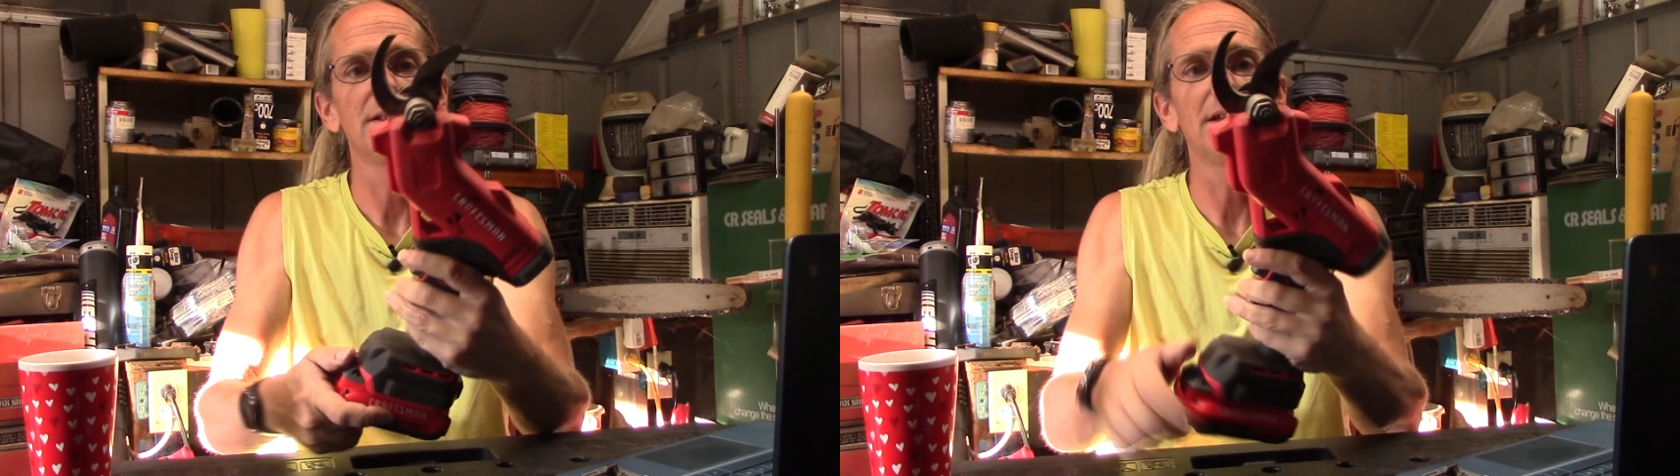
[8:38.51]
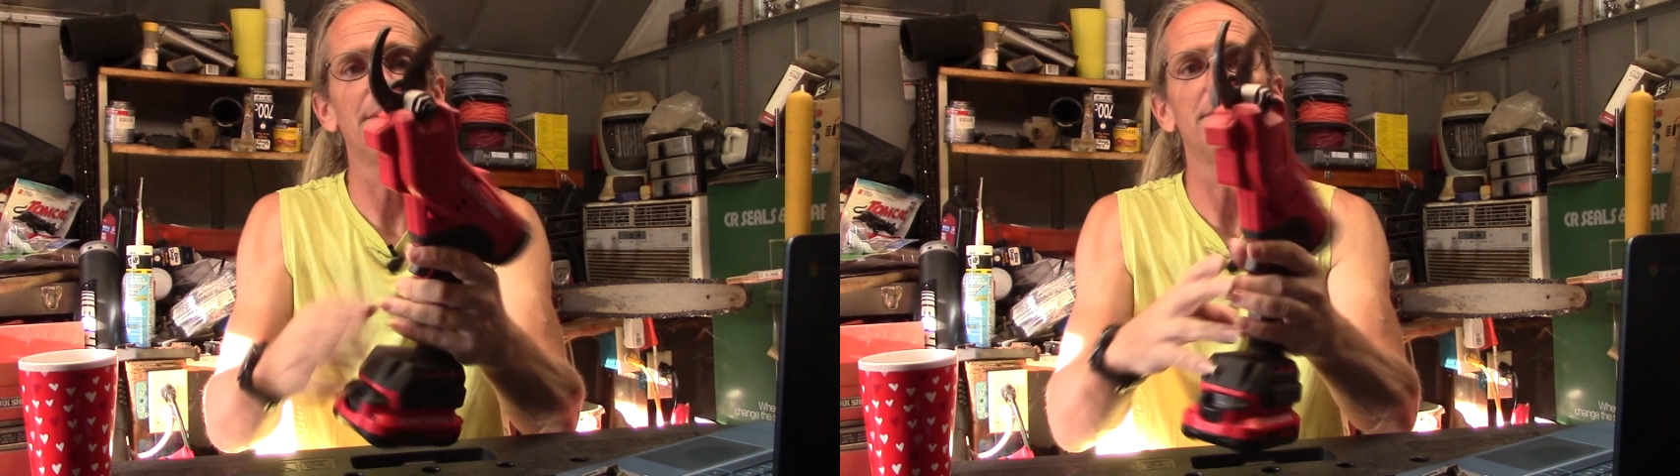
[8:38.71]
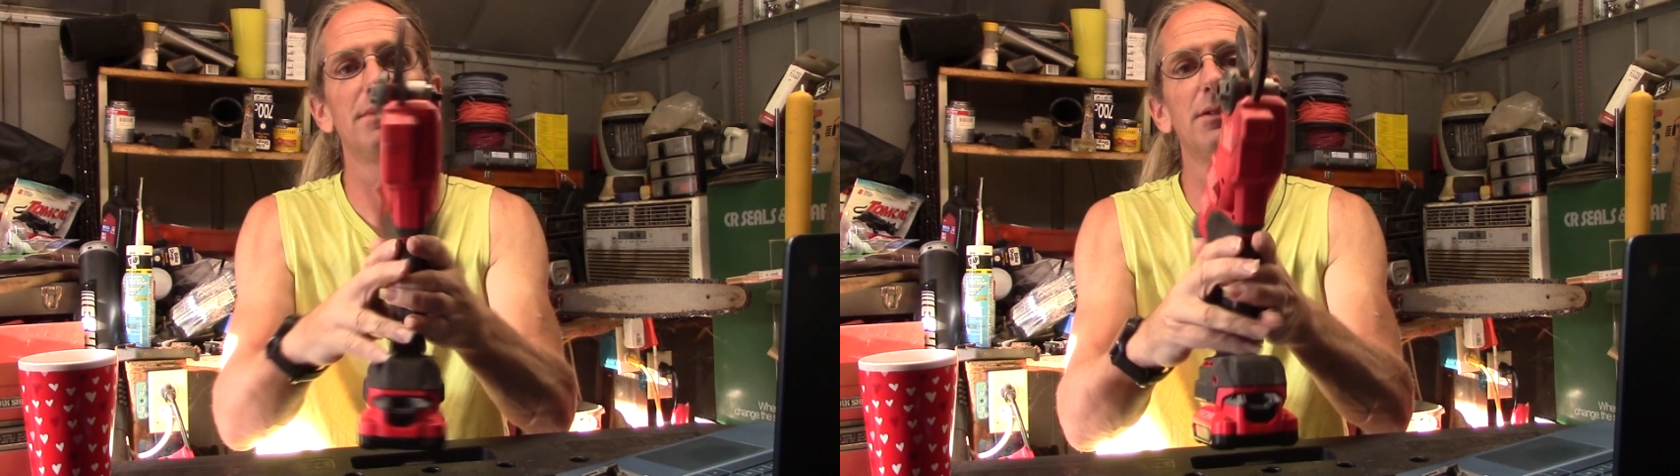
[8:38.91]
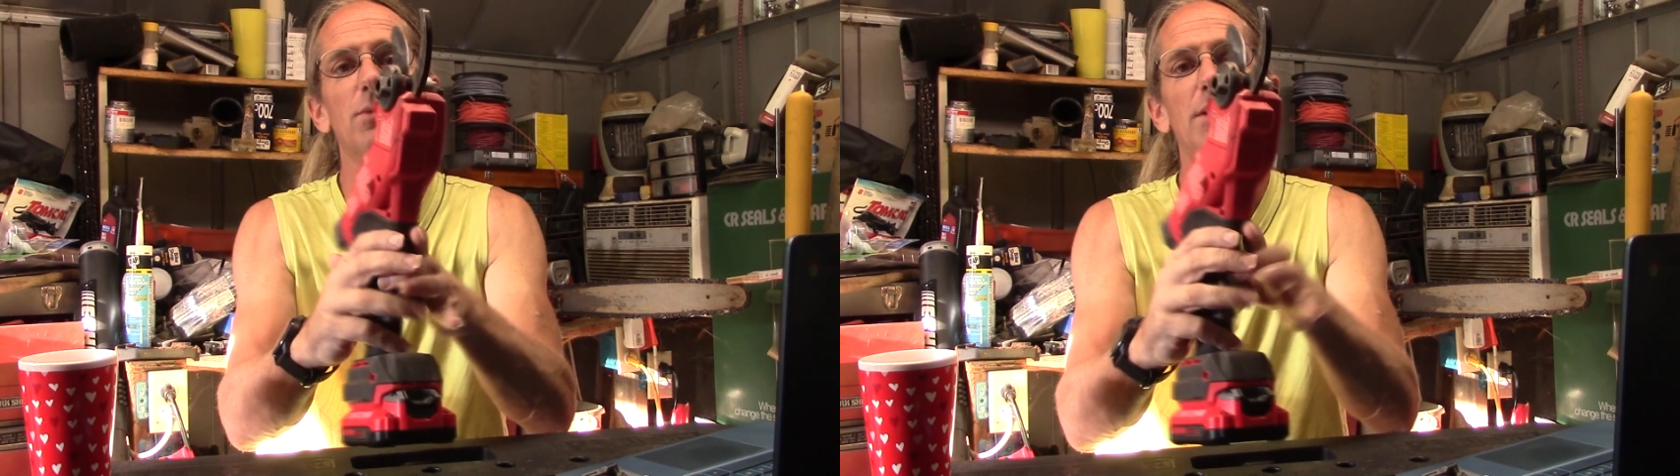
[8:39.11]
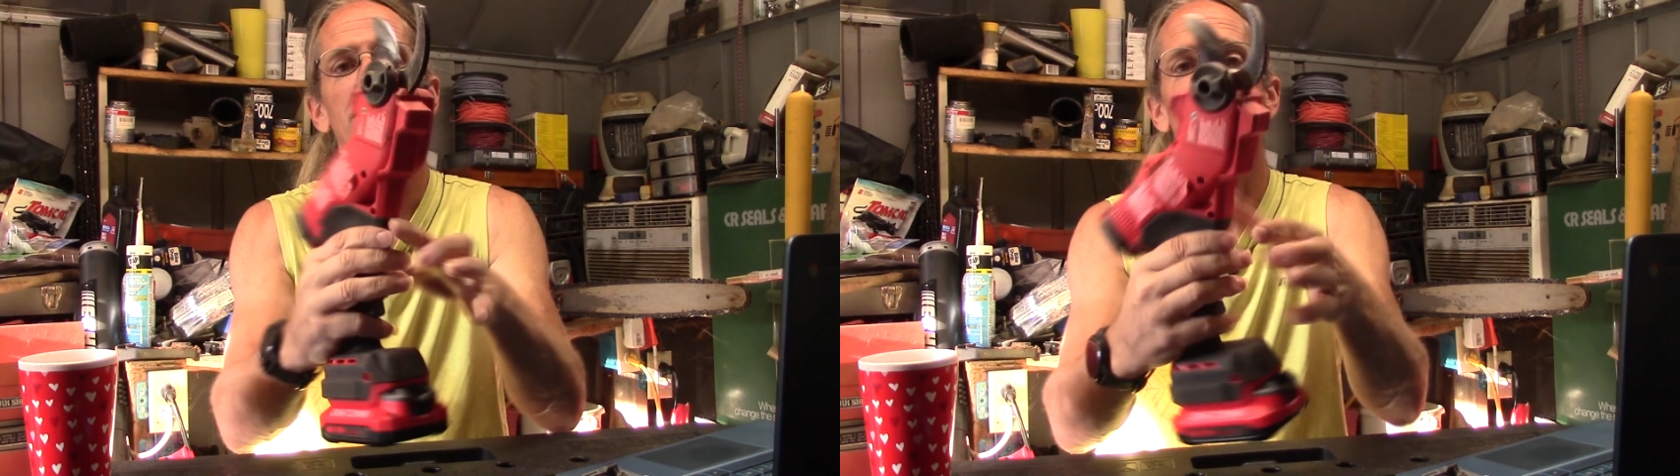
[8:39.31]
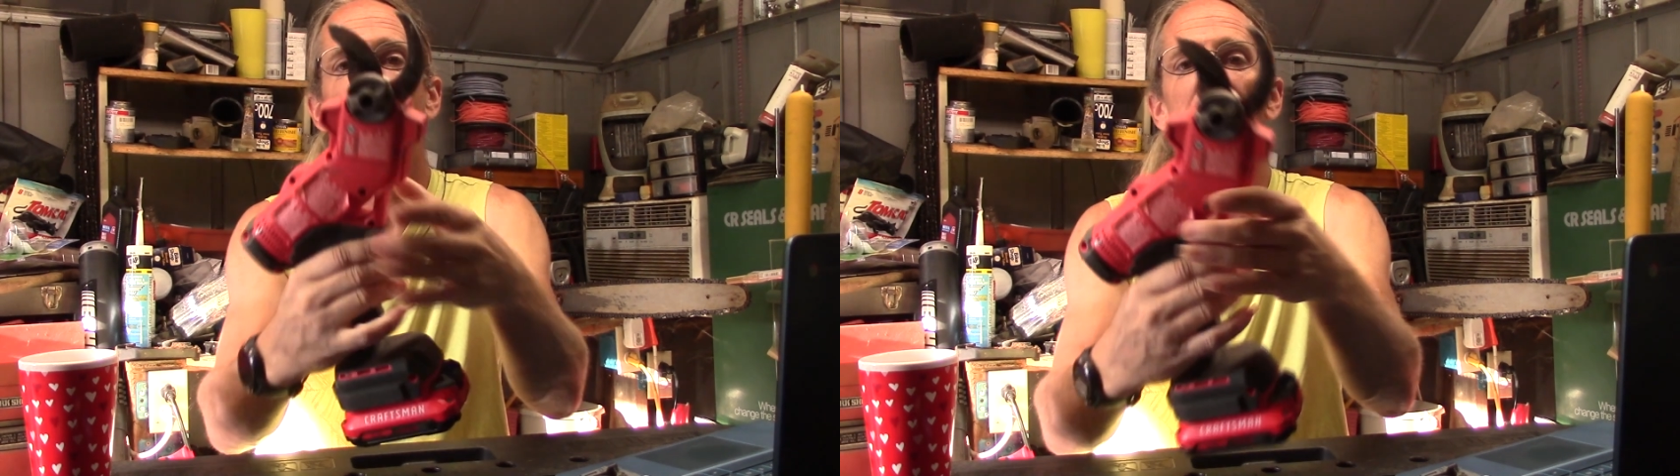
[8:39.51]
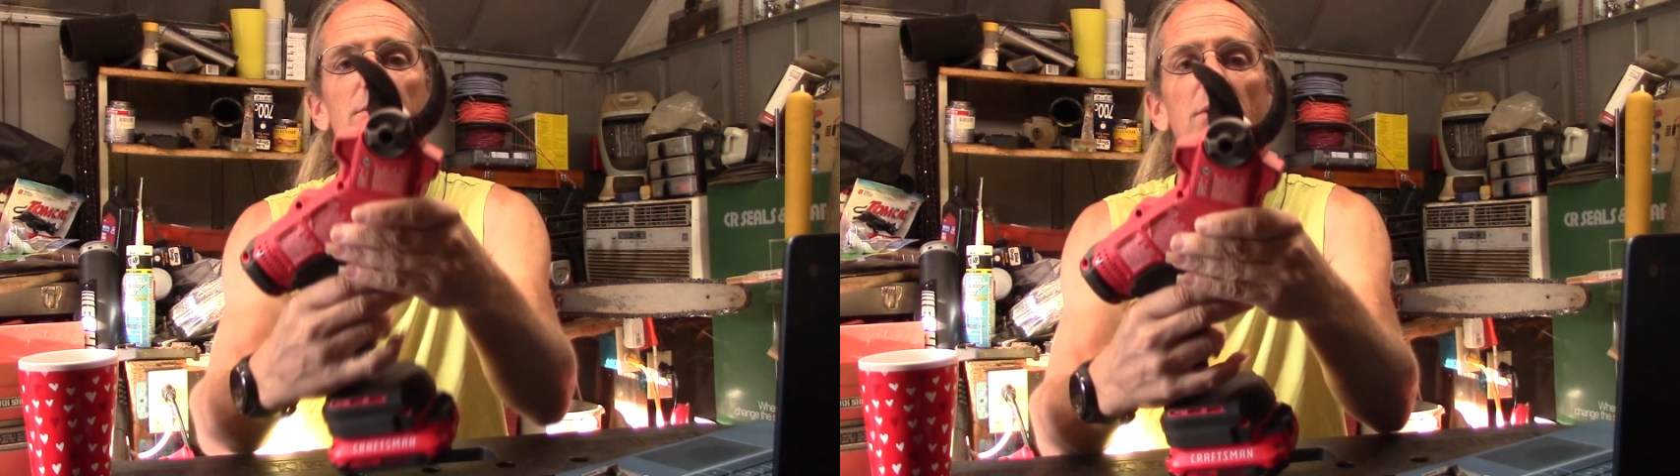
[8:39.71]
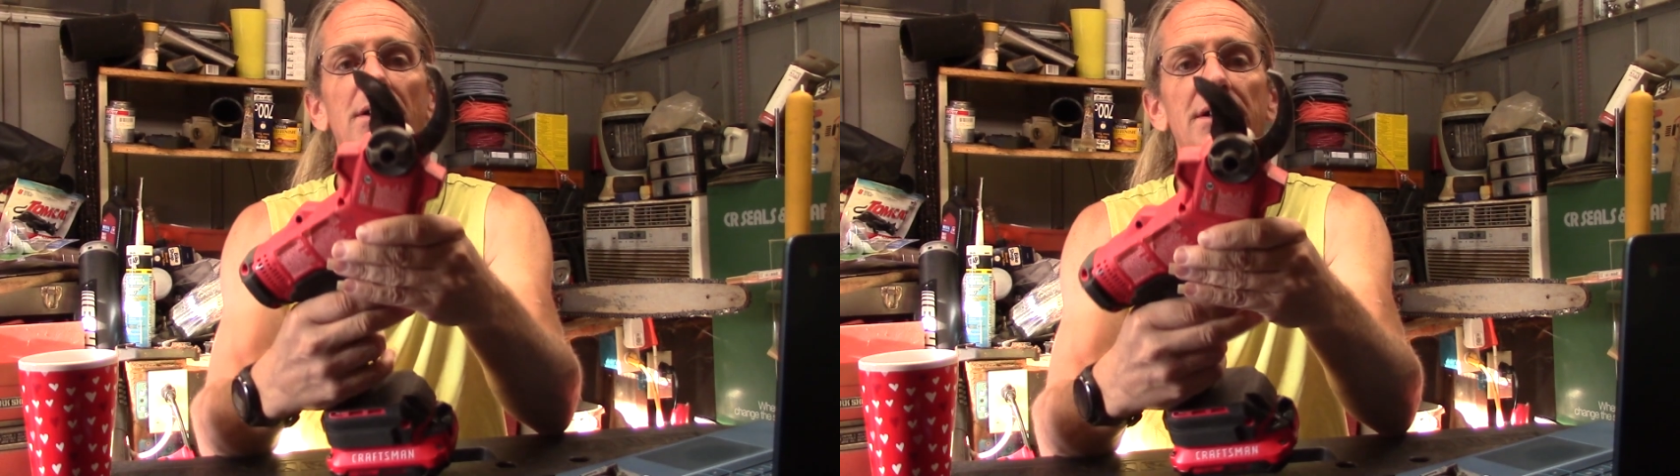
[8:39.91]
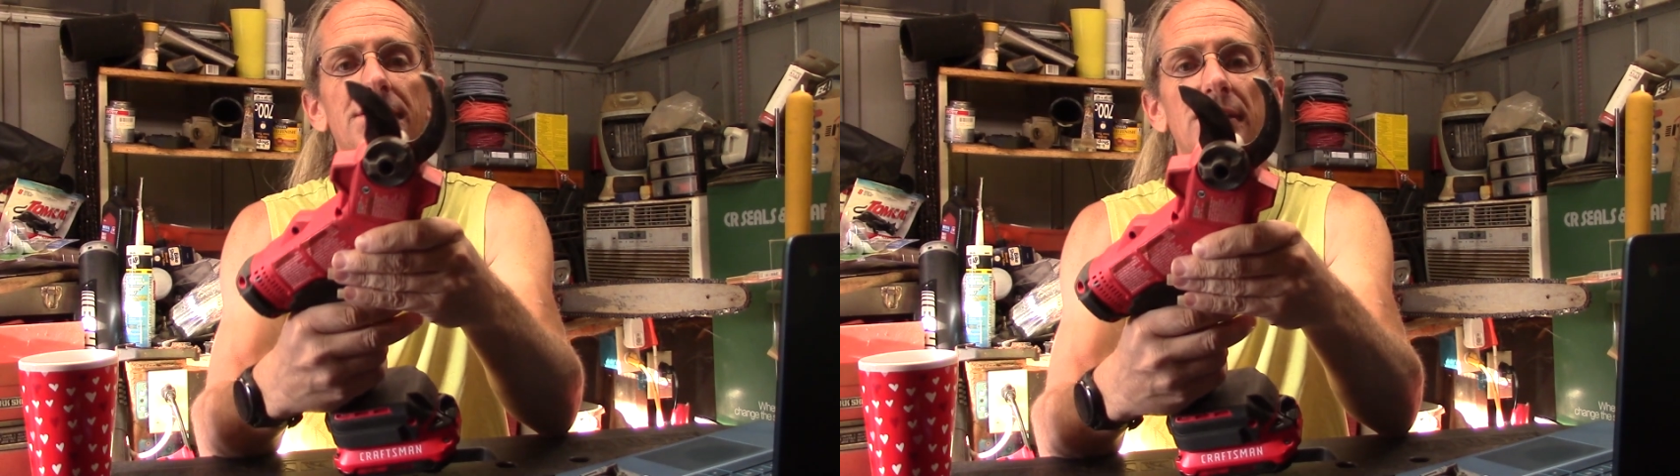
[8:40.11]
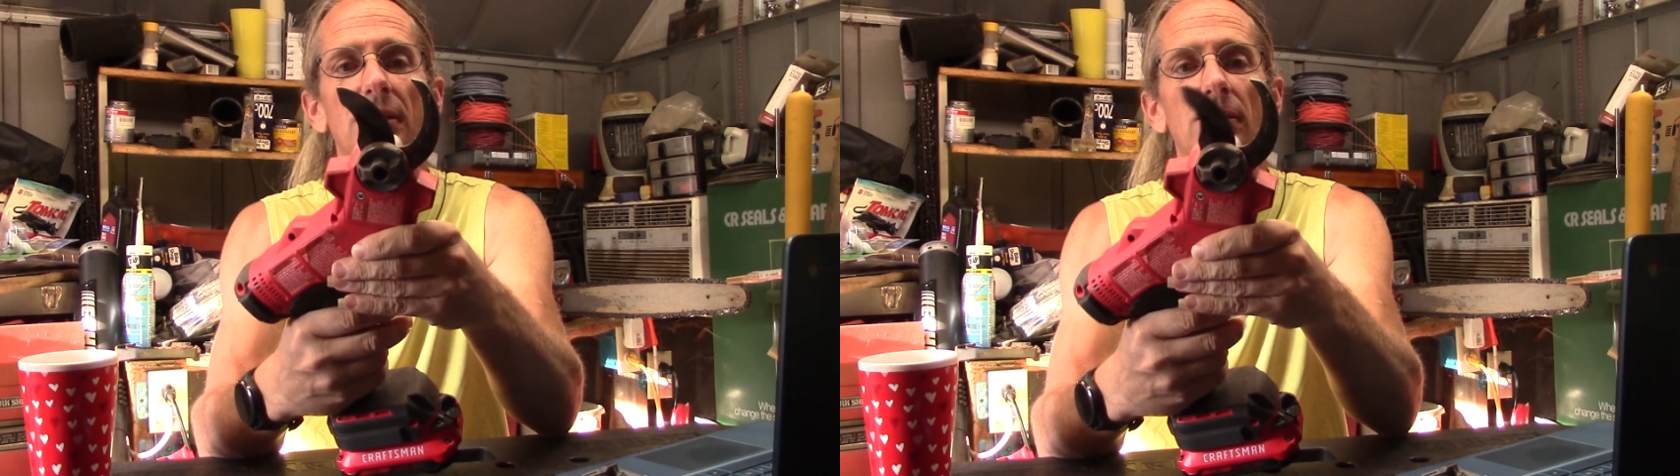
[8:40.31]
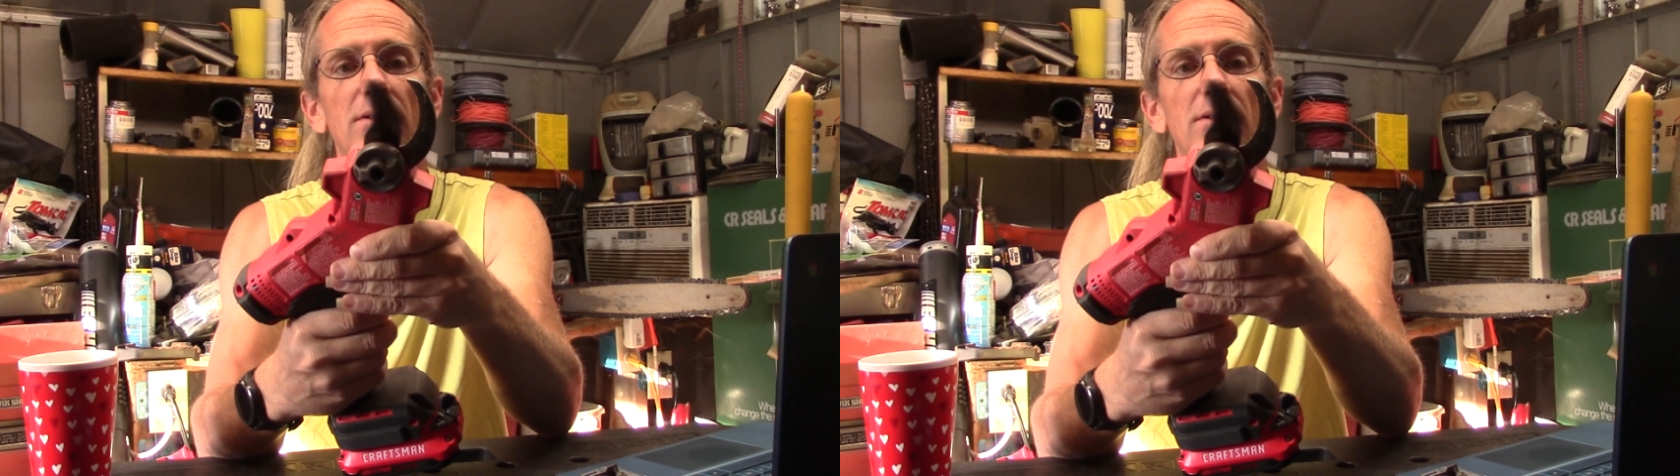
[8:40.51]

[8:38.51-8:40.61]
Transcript: Yep, it went right back to where it needs to go.